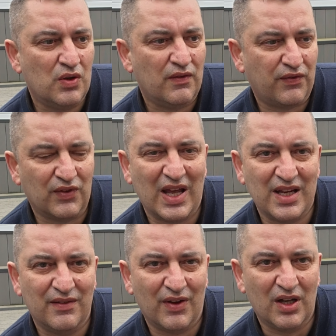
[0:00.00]

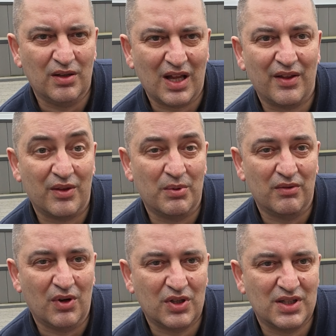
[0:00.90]
flavour, like the
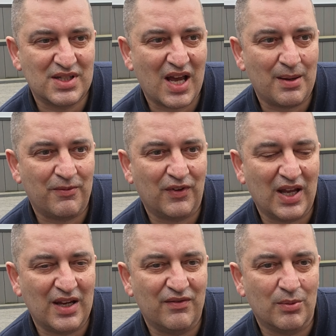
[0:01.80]
Moroccan type
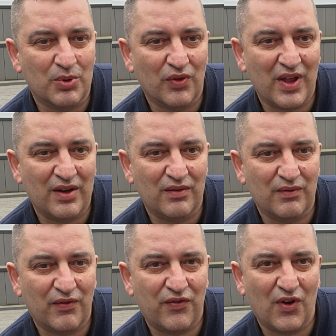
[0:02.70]
flavour, but then
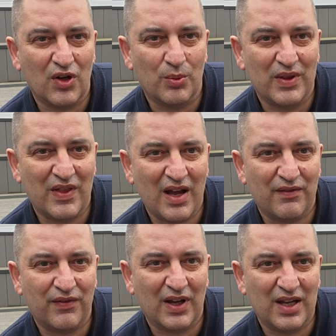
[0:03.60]
following
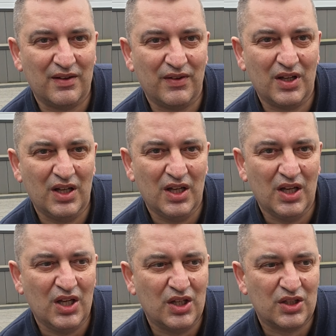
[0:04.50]
that flavour,
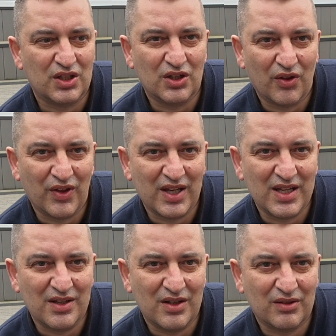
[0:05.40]
you got the
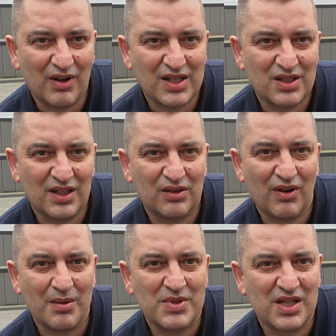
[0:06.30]
heat that gradually
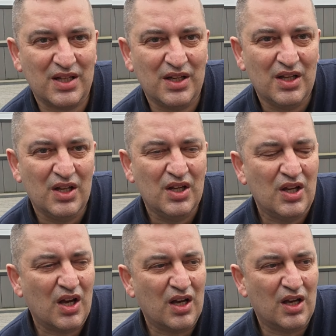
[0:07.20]
crept in.
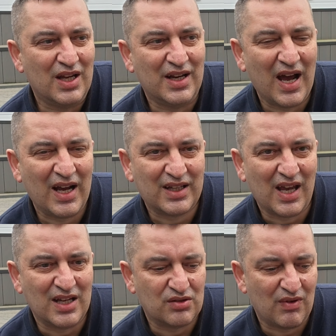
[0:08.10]
In our
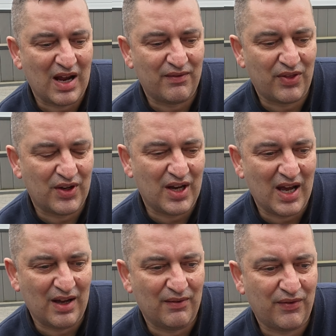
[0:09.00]
case, rather than
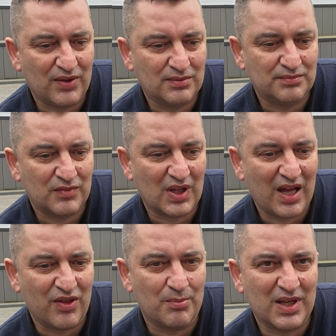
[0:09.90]
have
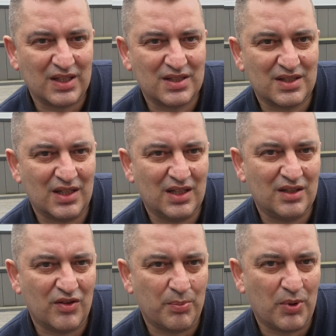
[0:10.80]
like the mixed
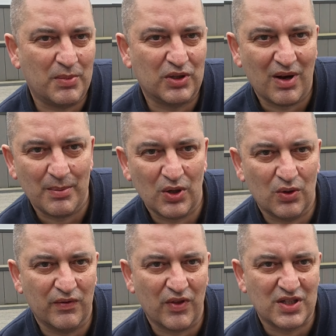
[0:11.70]
seed and the pomegranate
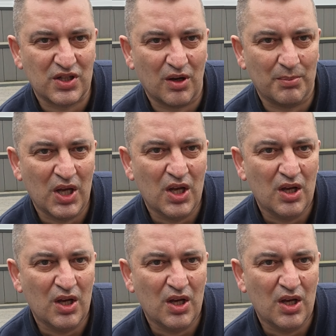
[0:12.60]
over the top,